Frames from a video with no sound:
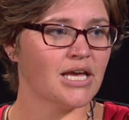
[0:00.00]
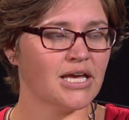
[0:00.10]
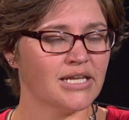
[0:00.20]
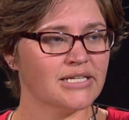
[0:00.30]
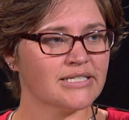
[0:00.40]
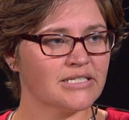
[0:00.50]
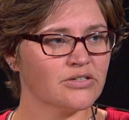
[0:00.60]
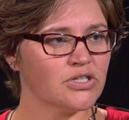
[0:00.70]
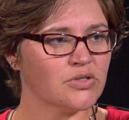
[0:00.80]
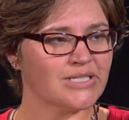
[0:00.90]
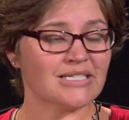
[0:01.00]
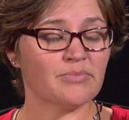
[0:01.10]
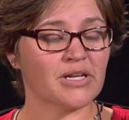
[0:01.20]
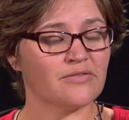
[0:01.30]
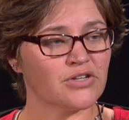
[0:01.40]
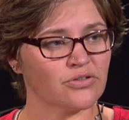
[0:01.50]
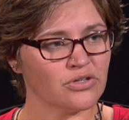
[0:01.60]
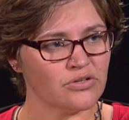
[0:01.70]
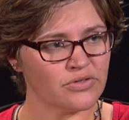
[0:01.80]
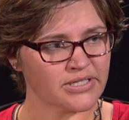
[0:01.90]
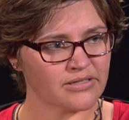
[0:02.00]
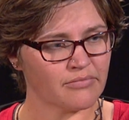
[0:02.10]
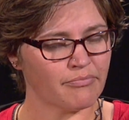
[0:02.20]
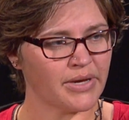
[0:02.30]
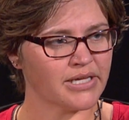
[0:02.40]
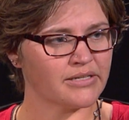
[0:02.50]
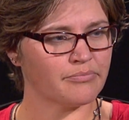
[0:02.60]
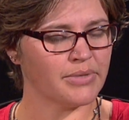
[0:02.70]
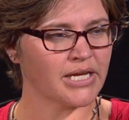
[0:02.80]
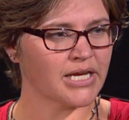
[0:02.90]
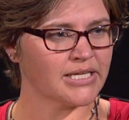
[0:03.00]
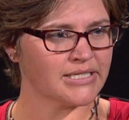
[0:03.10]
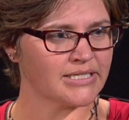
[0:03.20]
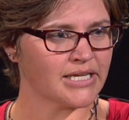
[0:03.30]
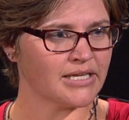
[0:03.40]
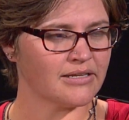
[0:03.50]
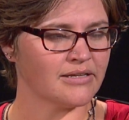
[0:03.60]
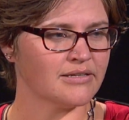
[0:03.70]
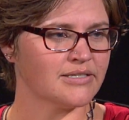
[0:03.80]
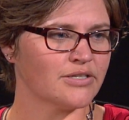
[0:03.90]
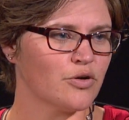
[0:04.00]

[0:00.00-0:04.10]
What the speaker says: it is still used as a beneficial use, but because it is so